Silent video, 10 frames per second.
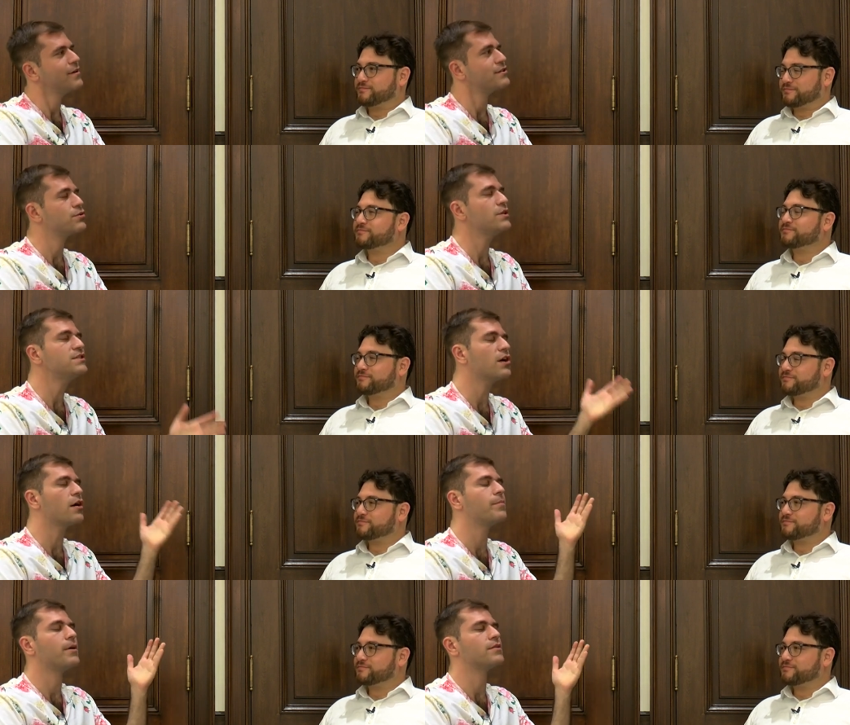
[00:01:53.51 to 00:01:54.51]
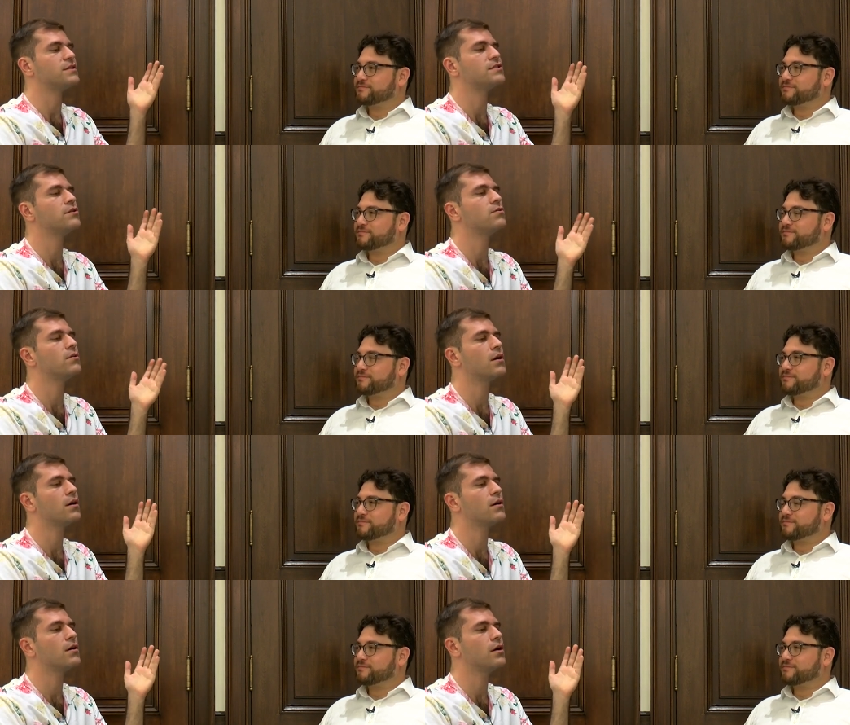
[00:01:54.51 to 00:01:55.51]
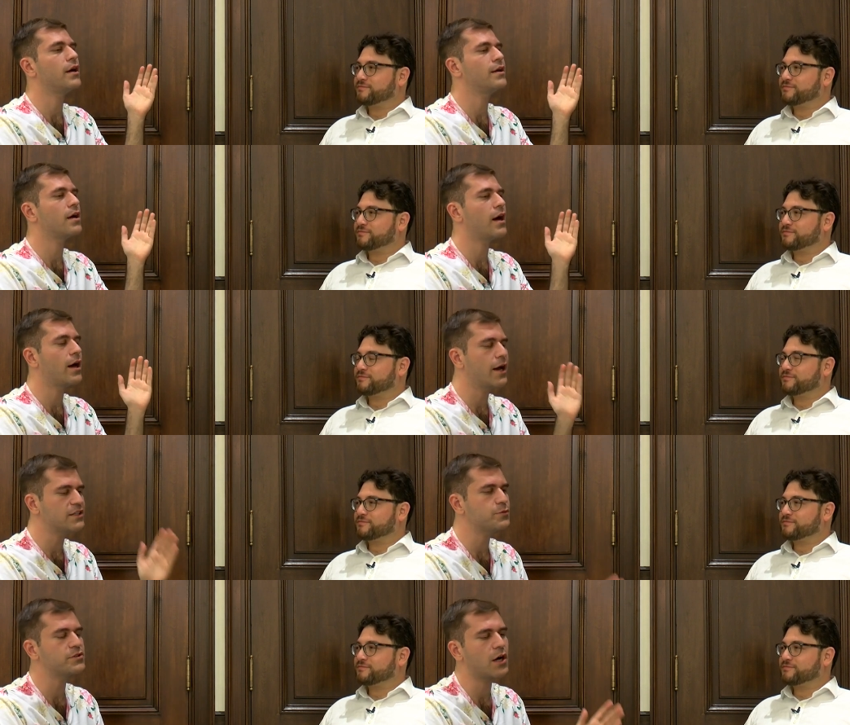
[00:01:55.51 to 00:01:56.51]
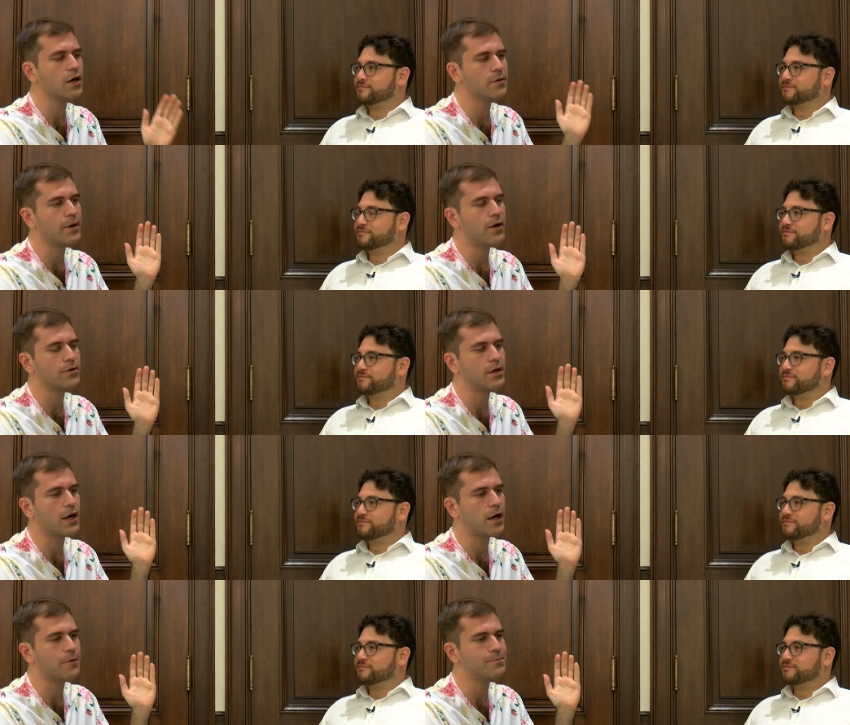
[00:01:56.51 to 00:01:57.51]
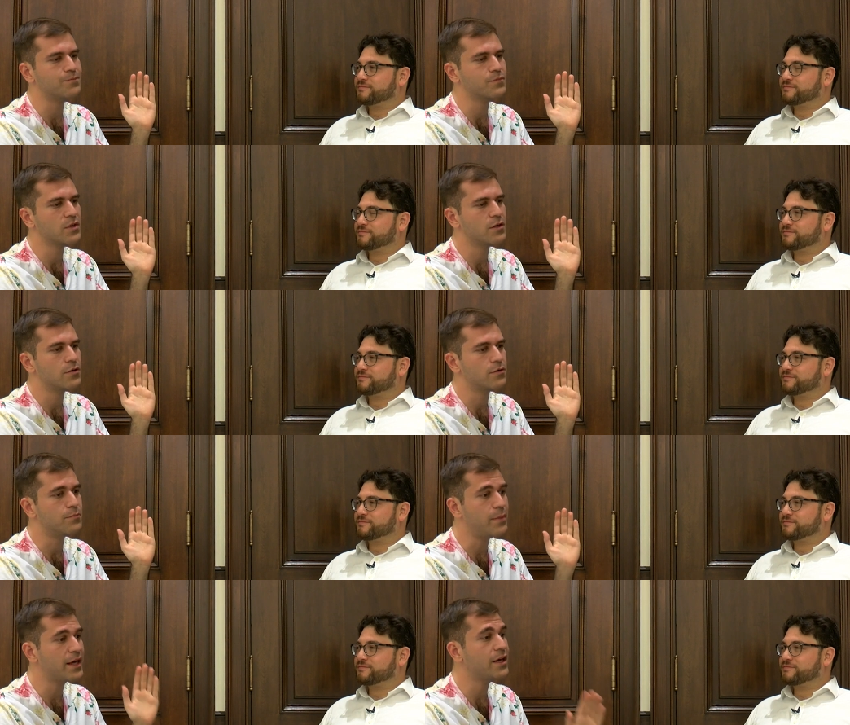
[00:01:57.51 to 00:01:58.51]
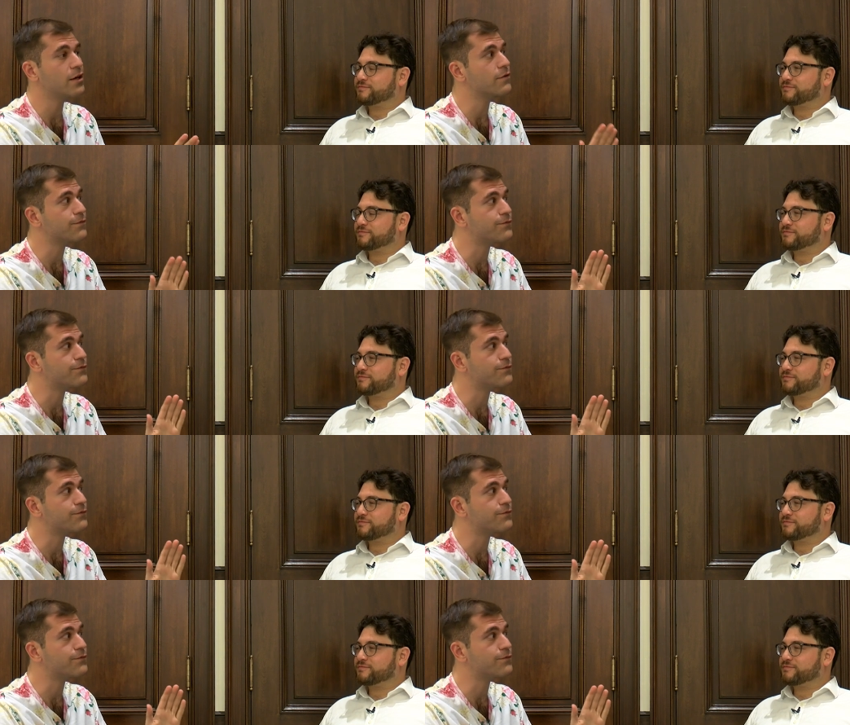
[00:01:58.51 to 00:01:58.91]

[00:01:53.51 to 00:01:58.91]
Speaker 1: So let's talk about this. So, and uh, as we talk about um, making